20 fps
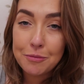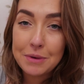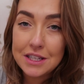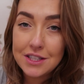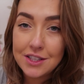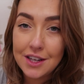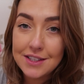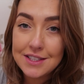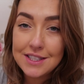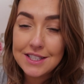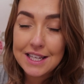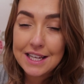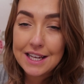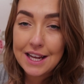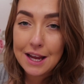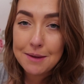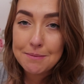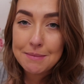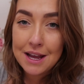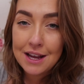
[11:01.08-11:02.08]
for me to go to
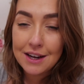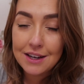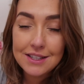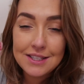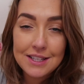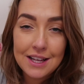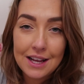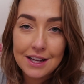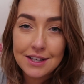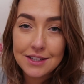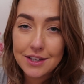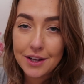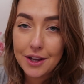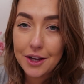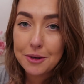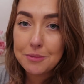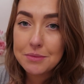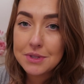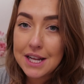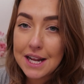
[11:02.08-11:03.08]
TK Maxx and to
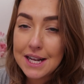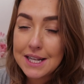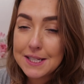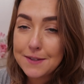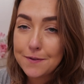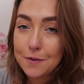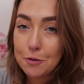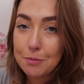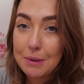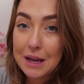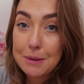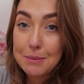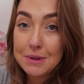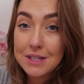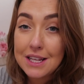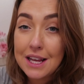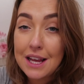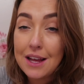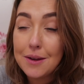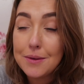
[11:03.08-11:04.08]
Homesense for
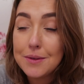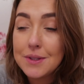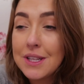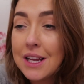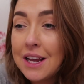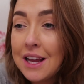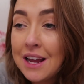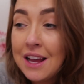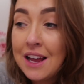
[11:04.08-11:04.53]
baby towels,